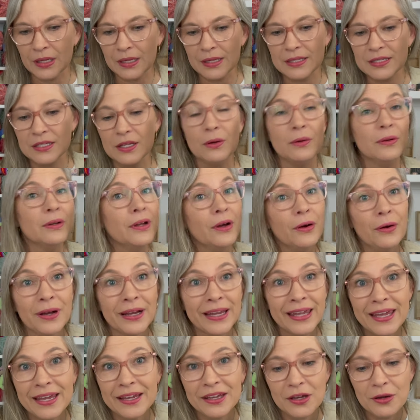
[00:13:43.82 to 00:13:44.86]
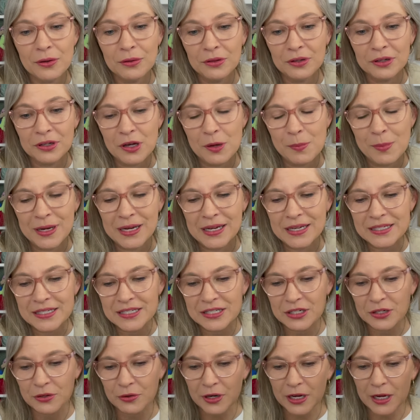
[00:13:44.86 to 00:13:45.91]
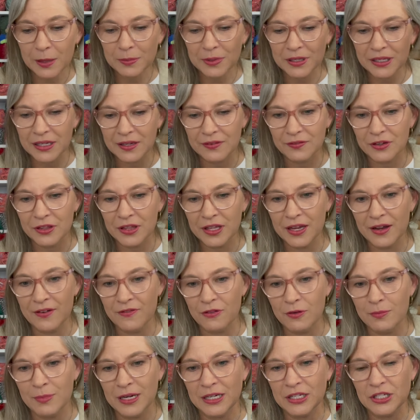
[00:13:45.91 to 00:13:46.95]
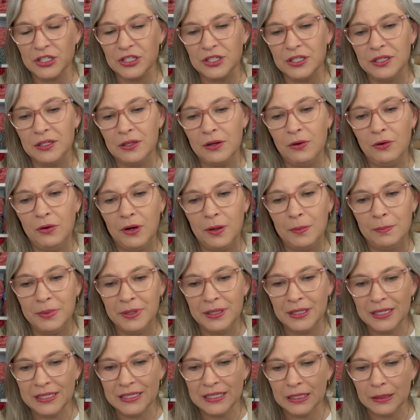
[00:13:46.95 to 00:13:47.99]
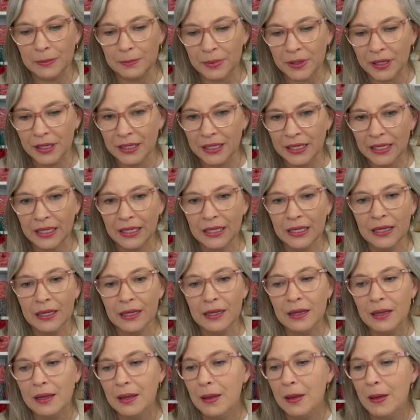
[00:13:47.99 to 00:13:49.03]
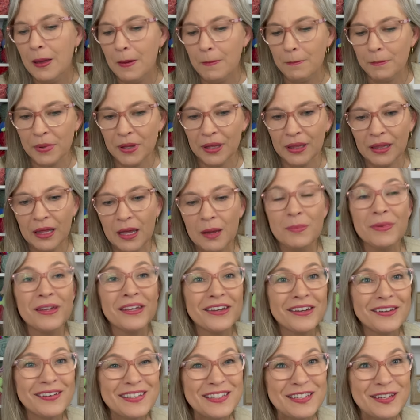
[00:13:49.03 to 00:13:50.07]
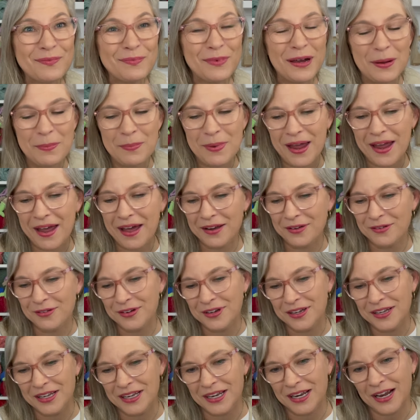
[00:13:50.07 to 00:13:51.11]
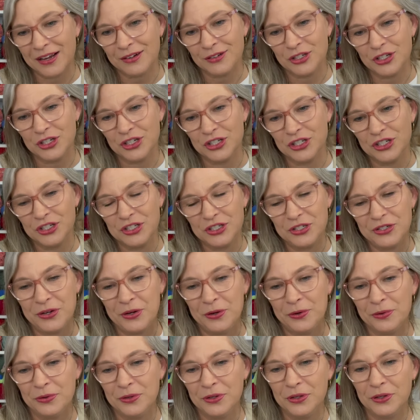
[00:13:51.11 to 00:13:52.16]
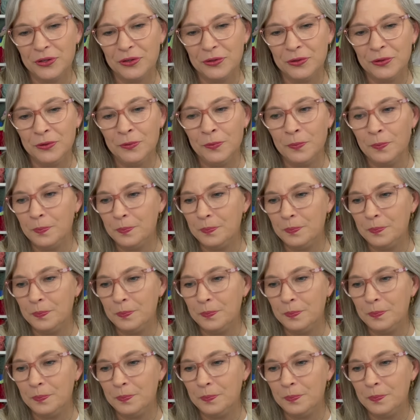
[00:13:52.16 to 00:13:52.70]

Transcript: so no, I can't go look on my Instagram to give you the information on Benedict Bunny, but let me go to my pattern and I'll show you.